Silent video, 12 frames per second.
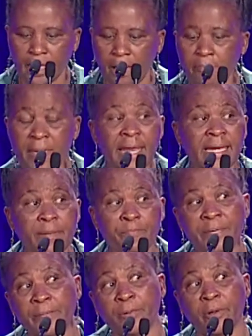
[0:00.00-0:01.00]
Many
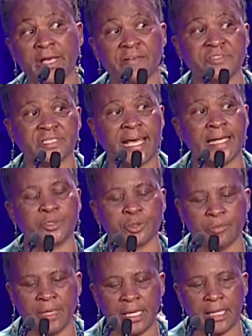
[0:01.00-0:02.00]
people have said to
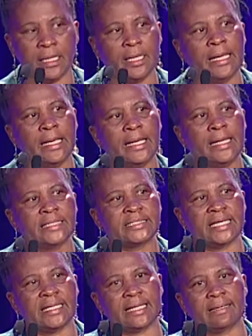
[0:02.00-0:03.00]
me,
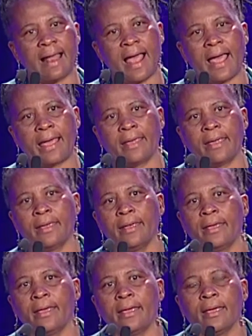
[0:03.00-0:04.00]
Tererai,
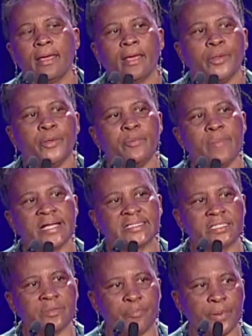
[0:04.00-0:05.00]
you
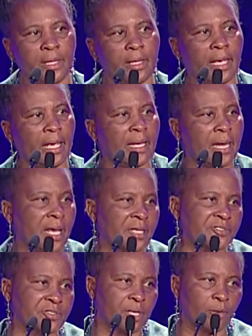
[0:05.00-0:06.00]
must be an
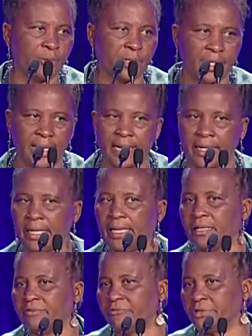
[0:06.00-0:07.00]
extraordinary
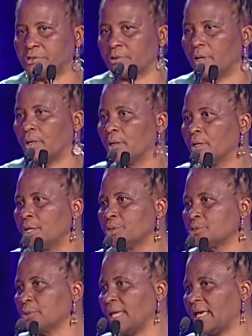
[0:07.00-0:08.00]
individual
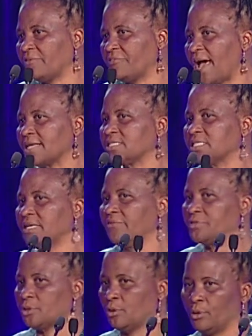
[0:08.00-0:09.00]
to have
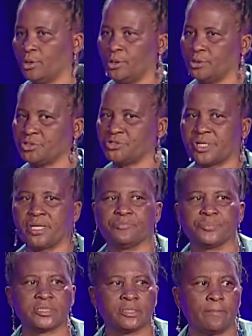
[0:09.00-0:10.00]
achieved all your
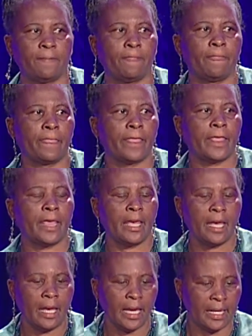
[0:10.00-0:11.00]
dreams.
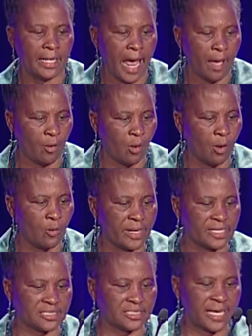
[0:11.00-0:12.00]
And I
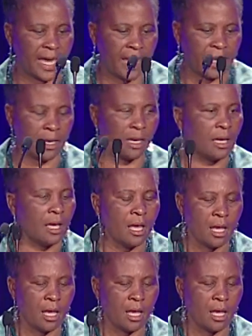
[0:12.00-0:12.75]
always say,